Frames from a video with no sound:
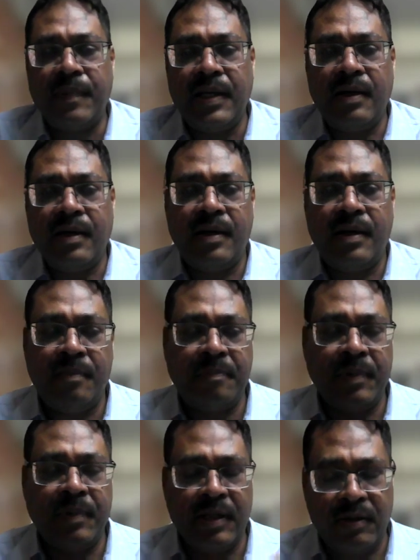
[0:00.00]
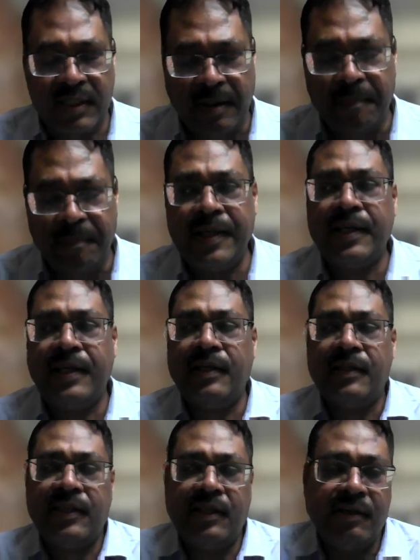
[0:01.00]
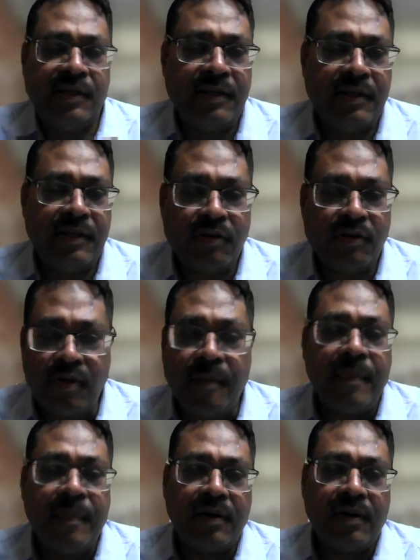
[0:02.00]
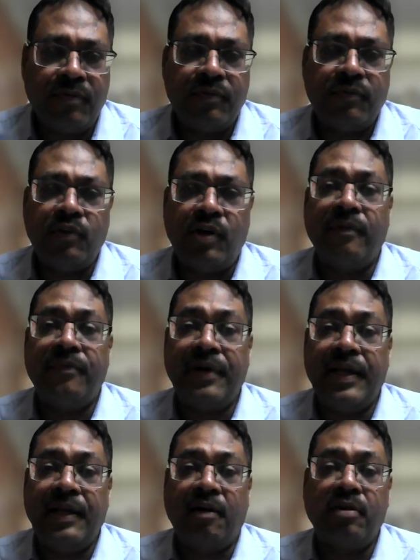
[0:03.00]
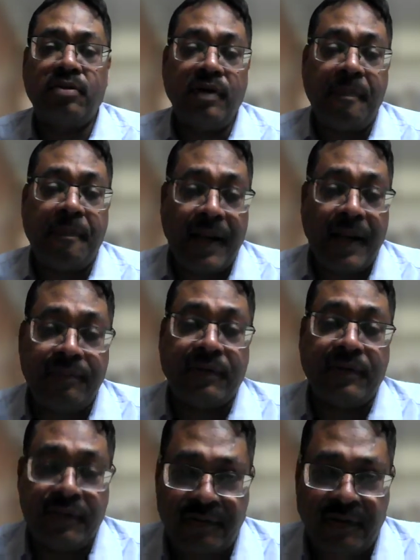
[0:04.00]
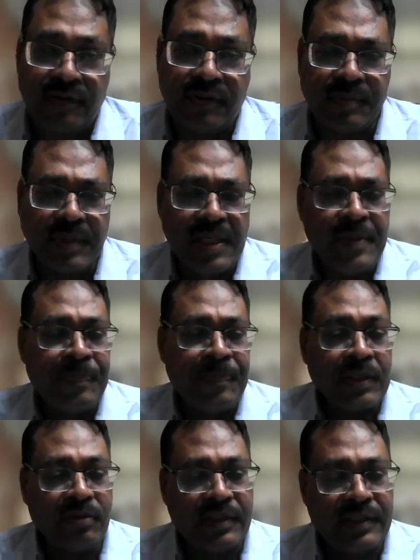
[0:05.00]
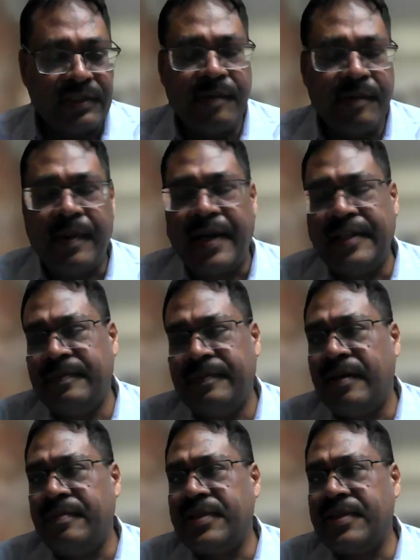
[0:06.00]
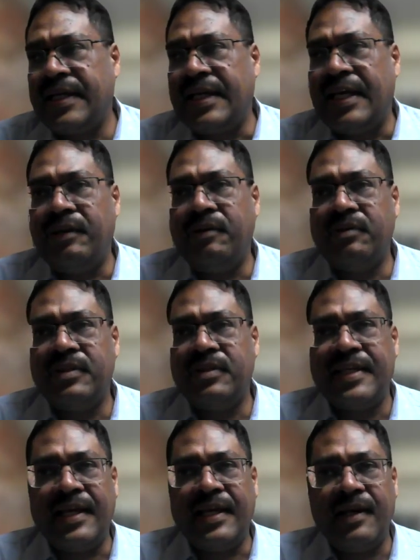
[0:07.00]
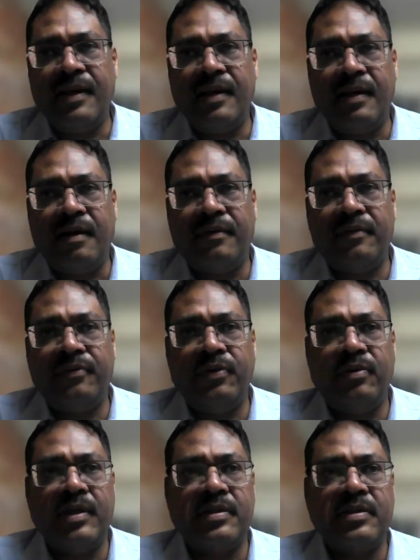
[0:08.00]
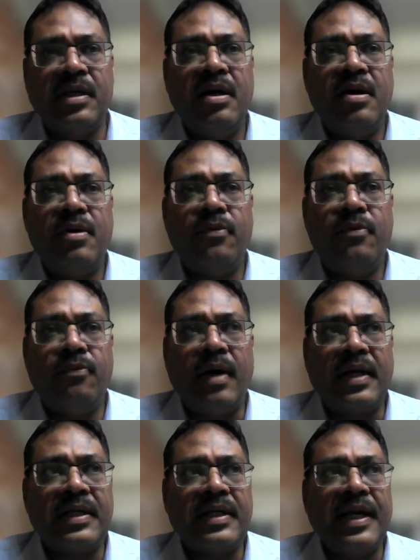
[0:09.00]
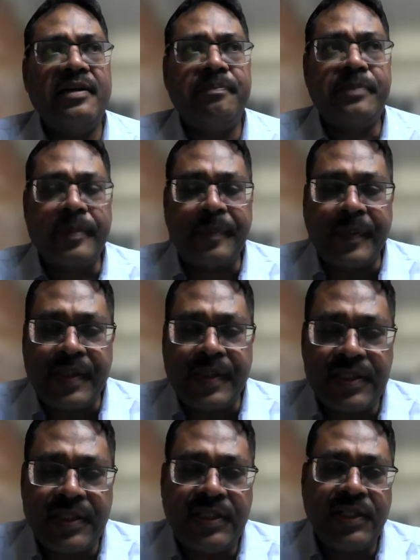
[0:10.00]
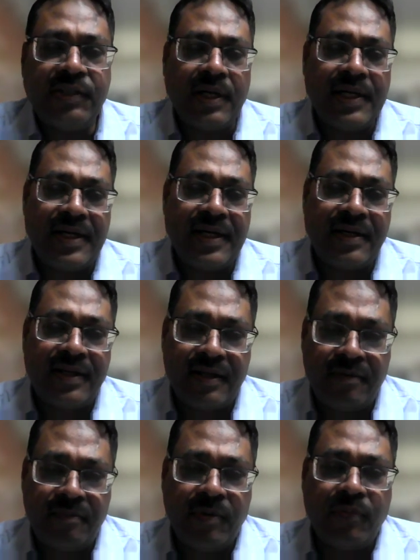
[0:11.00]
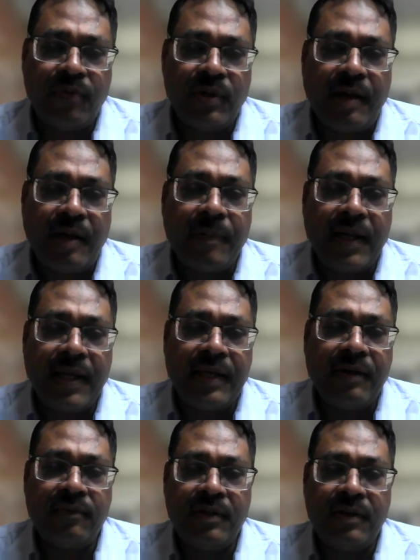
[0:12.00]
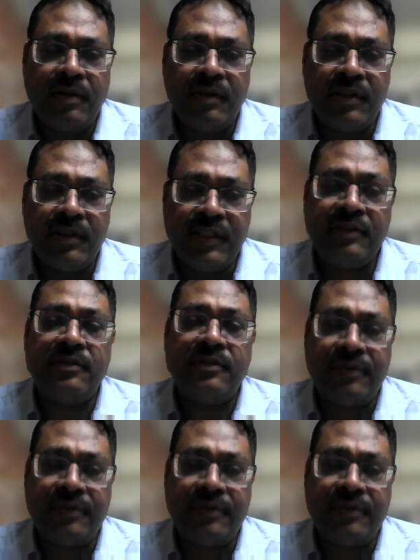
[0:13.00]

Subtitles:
uh, completing the requirement to avail or to apply for these fellowships. So, this reminds me, Abhishek, can you tell our viewers what kind of preparation did you undertake before applying these